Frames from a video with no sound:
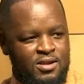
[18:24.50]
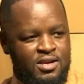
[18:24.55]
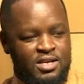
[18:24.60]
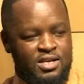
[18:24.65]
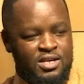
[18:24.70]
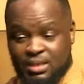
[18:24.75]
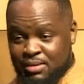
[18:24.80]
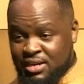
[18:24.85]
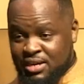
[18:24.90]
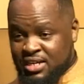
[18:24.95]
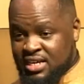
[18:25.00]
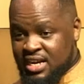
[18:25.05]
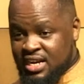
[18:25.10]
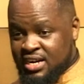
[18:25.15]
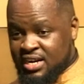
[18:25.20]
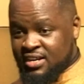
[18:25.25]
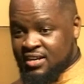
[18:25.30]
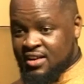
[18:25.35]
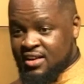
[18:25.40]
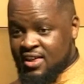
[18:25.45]
Is somebody
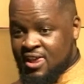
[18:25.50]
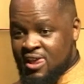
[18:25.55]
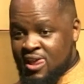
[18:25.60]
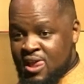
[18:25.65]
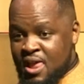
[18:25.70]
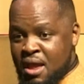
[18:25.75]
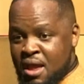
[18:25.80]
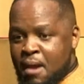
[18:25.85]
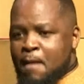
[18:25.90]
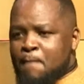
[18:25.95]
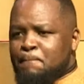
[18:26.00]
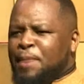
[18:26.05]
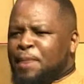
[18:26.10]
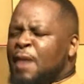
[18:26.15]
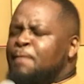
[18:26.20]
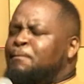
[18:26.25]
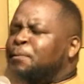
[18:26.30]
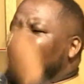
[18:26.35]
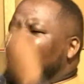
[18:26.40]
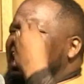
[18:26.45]
hearing?
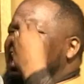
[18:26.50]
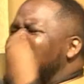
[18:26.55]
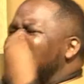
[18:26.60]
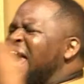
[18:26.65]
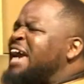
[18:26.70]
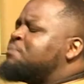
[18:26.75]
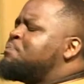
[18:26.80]
People like